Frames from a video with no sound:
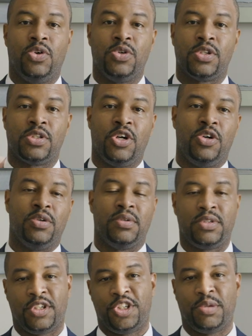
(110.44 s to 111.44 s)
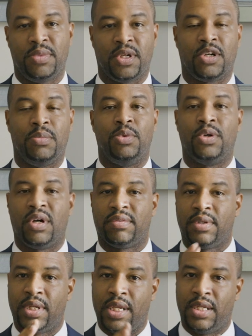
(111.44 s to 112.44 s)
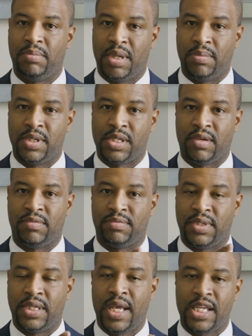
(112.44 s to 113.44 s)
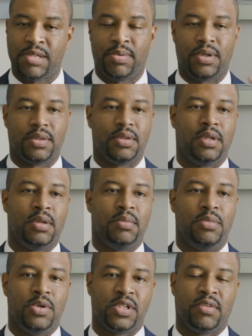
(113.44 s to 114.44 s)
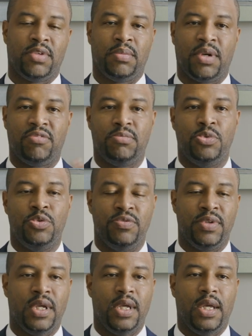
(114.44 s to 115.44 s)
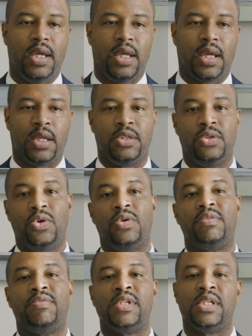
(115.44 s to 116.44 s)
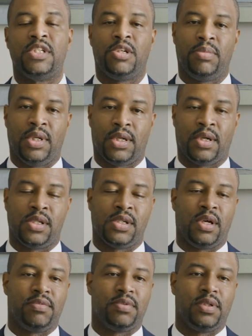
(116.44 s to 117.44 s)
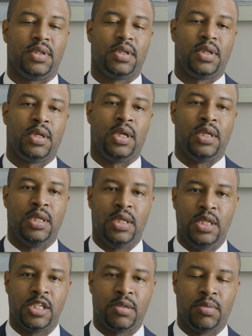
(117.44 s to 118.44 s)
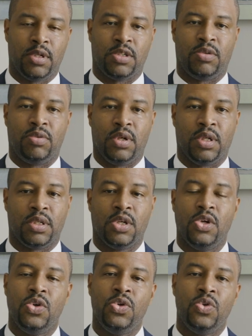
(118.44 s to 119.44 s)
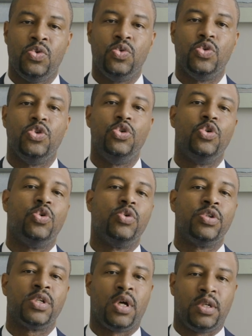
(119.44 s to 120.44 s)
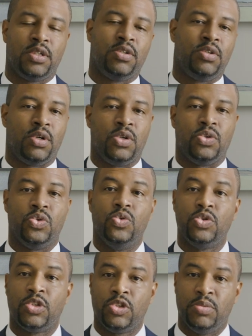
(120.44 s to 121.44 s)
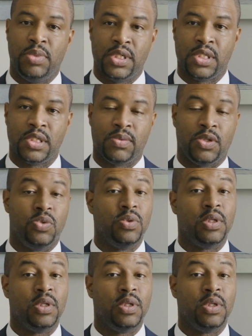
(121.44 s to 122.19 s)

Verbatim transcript: goes down to Jamaica more often than the members of the diaspora. Most of them have moved and don't visit Jamaica as often. And you need somewhere to run it who knows on the ground who to do business with, who